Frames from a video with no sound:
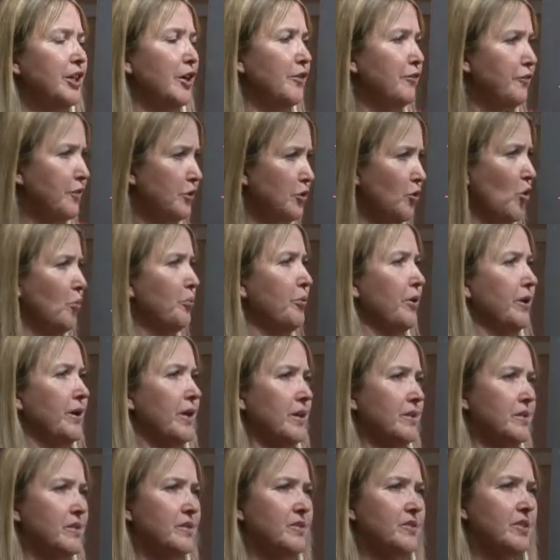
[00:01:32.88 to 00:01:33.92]
for your
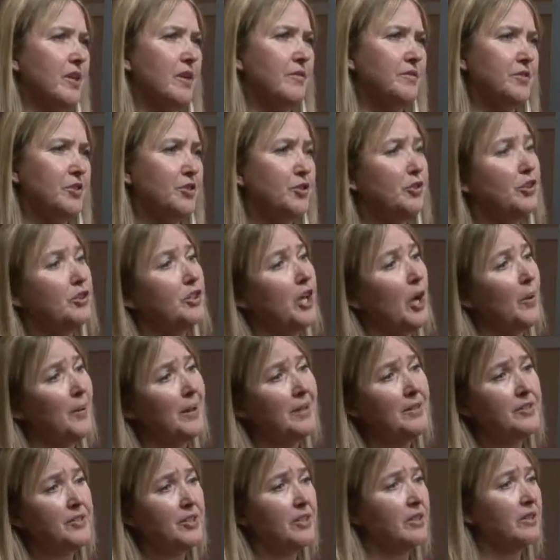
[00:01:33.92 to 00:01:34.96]
products and services. You could go
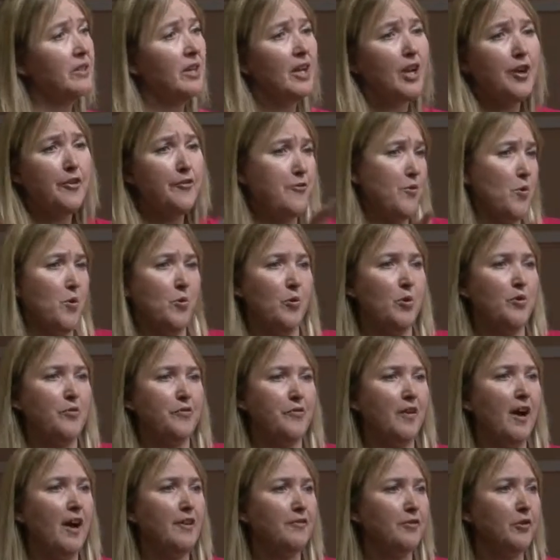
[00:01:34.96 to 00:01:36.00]
into 4 or
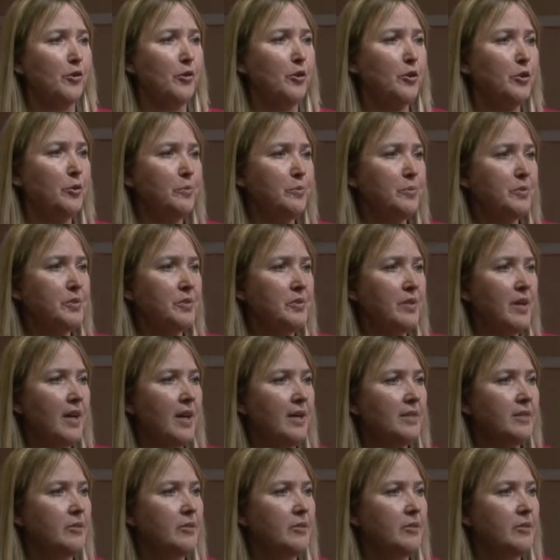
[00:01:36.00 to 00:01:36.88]
5 groups.